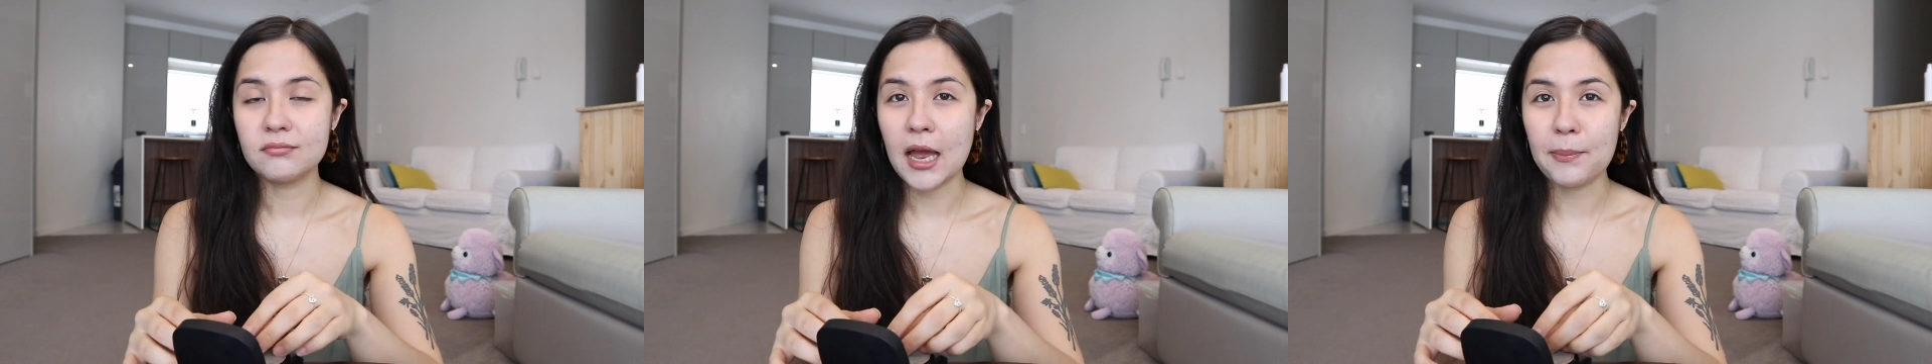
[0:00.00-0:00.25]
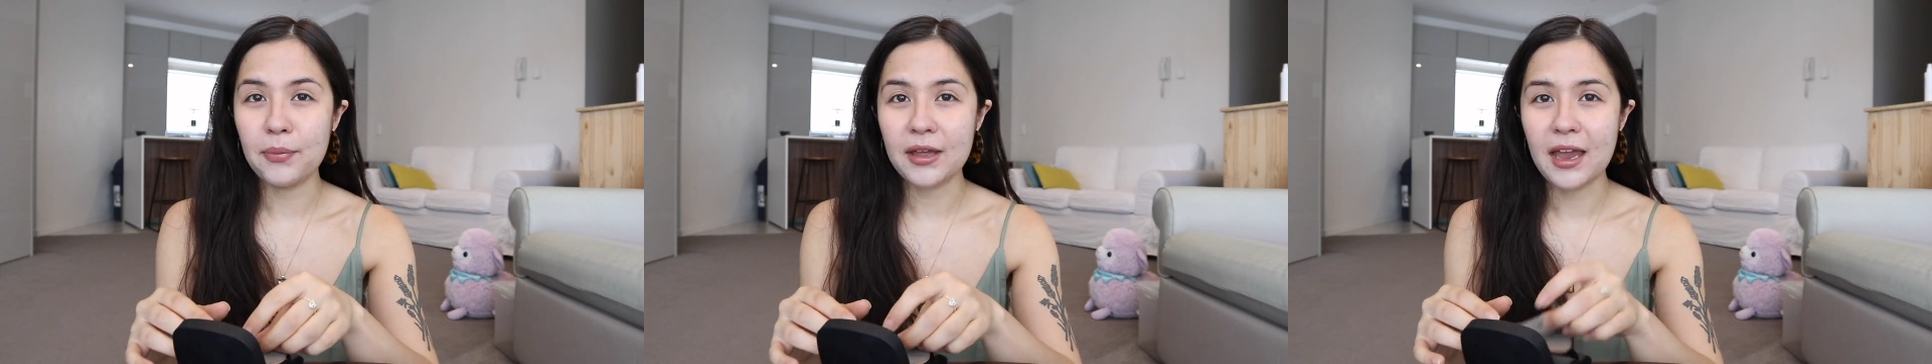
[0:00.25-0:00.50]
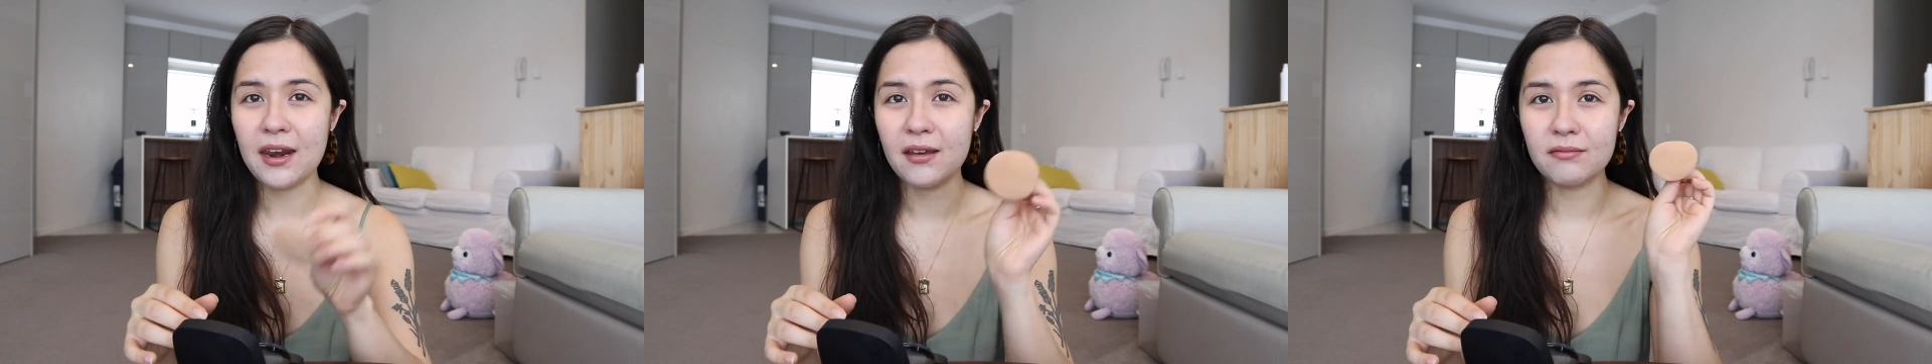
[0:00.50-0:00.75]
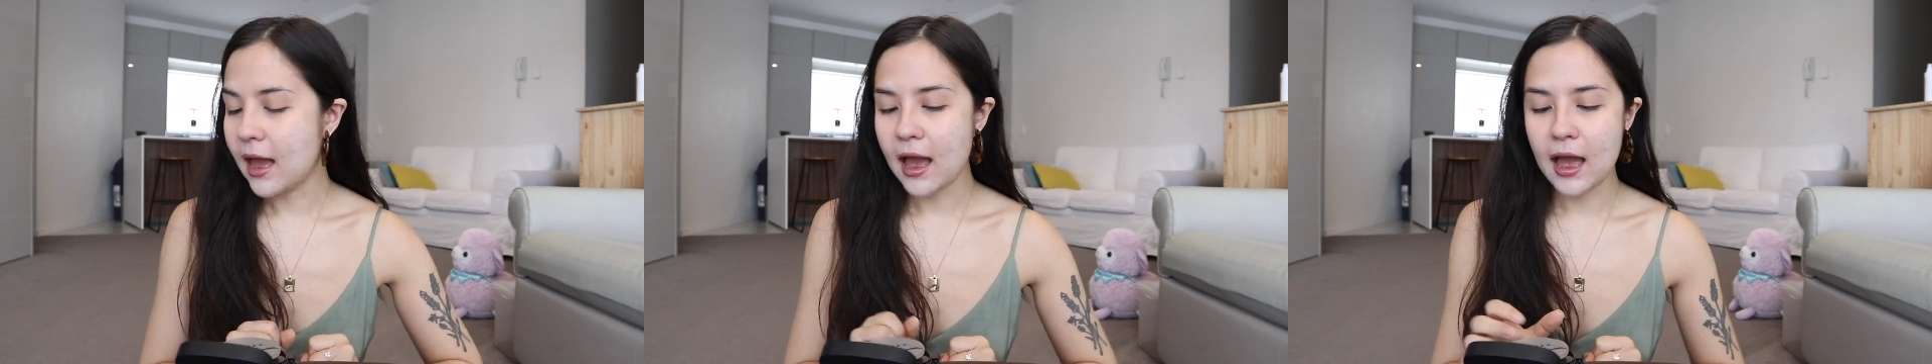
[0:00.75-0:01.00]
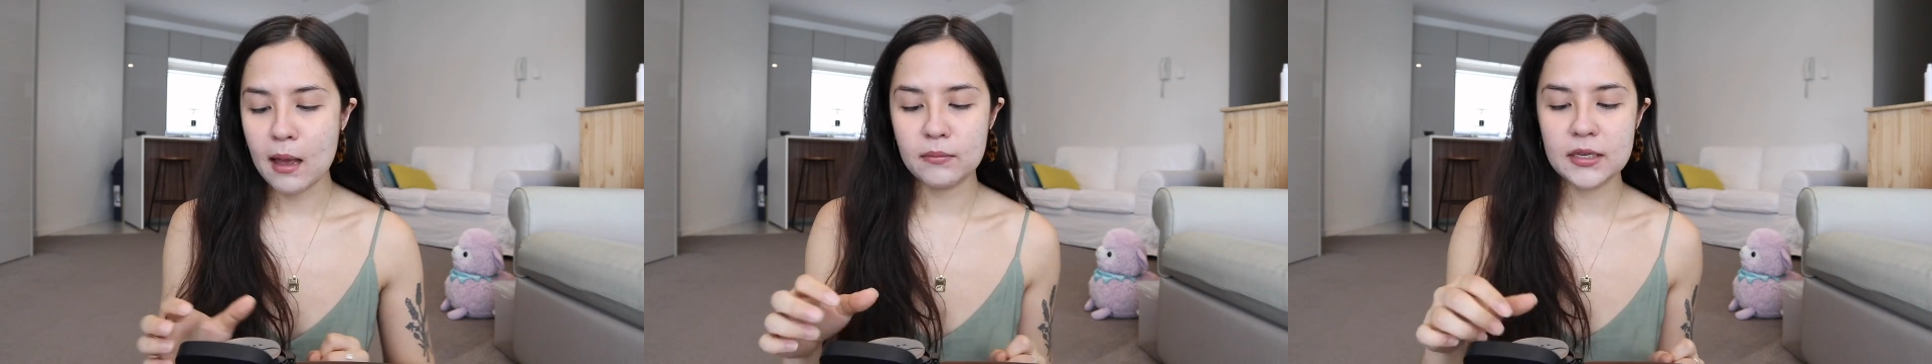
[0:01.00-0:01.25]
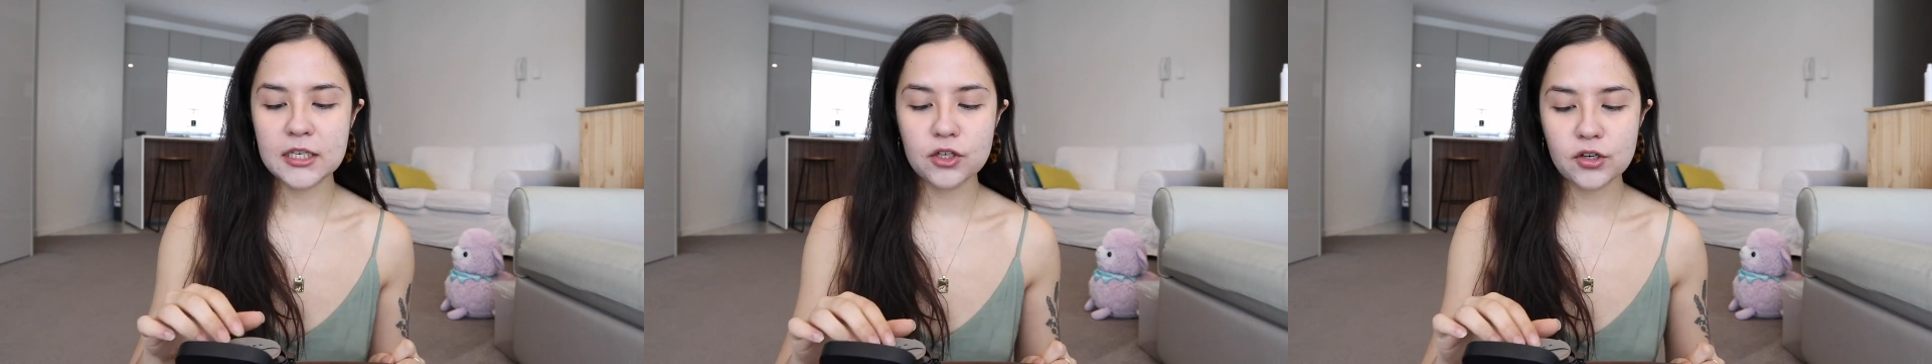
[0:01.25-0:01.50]
applicator.
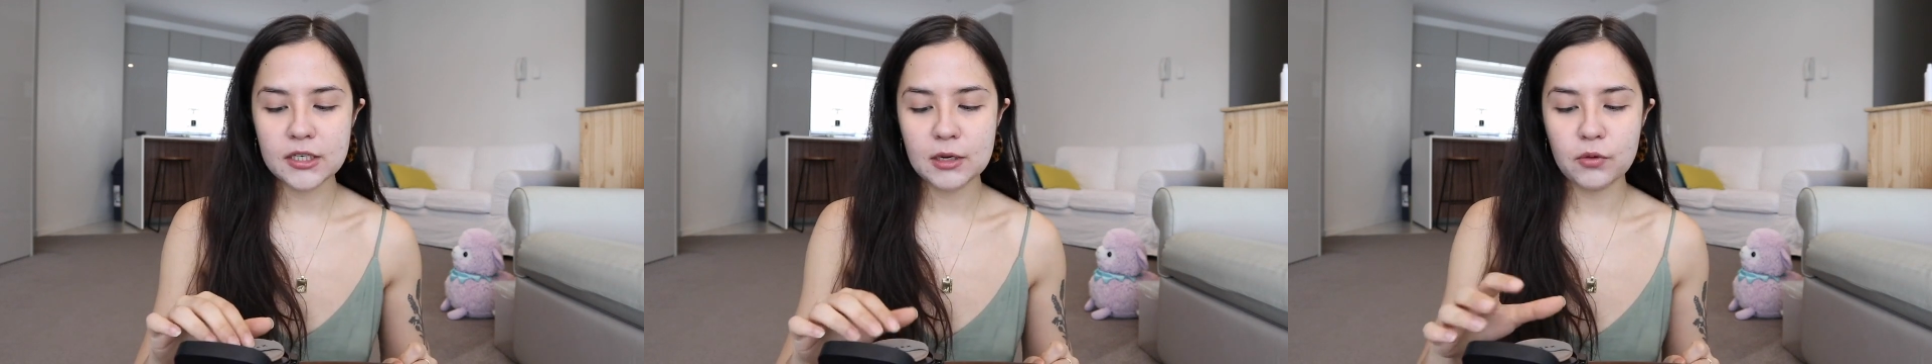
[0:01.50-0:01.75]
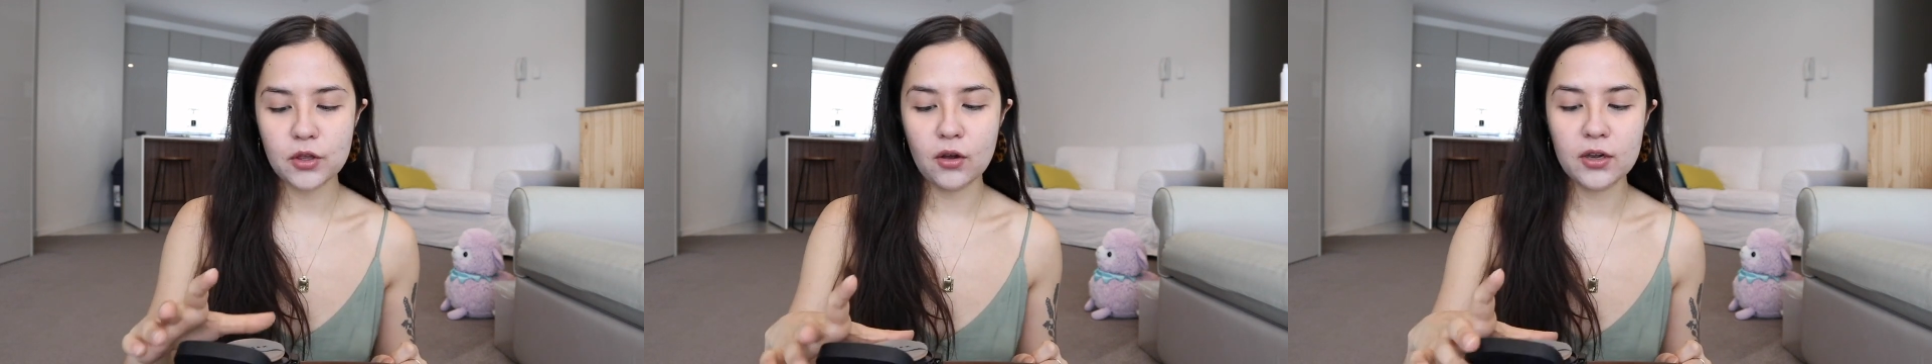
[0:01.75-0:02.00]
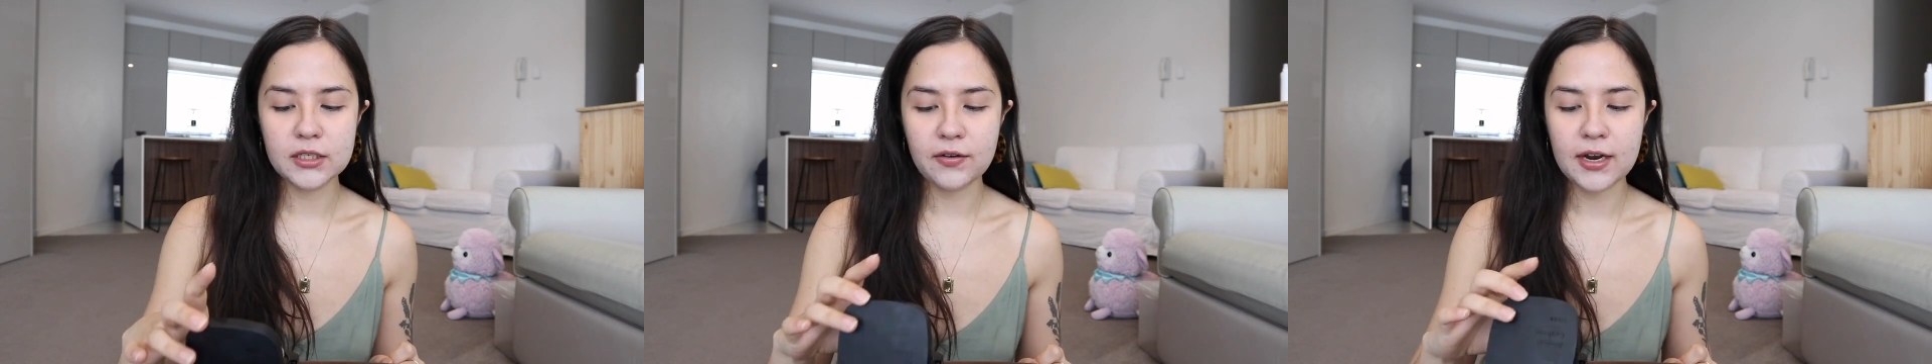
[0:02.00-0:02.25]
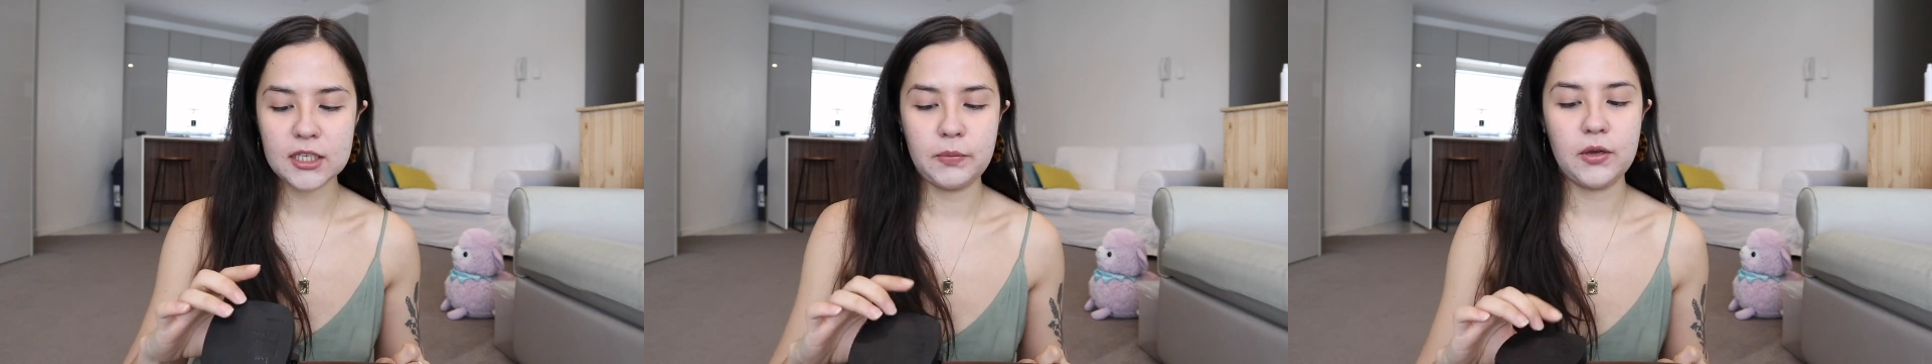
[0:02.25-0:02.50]
It's interesting with COSRX